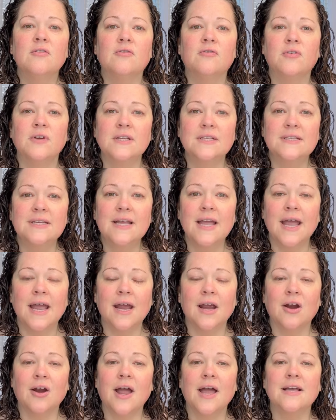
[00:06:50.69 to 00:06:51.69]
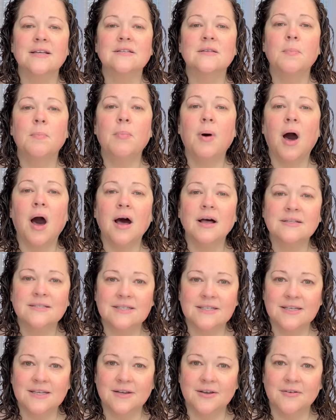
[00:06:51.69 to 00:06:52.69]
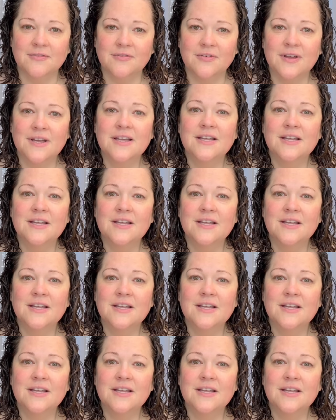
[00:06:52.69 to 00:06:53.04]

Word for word: Frizzy hair has positive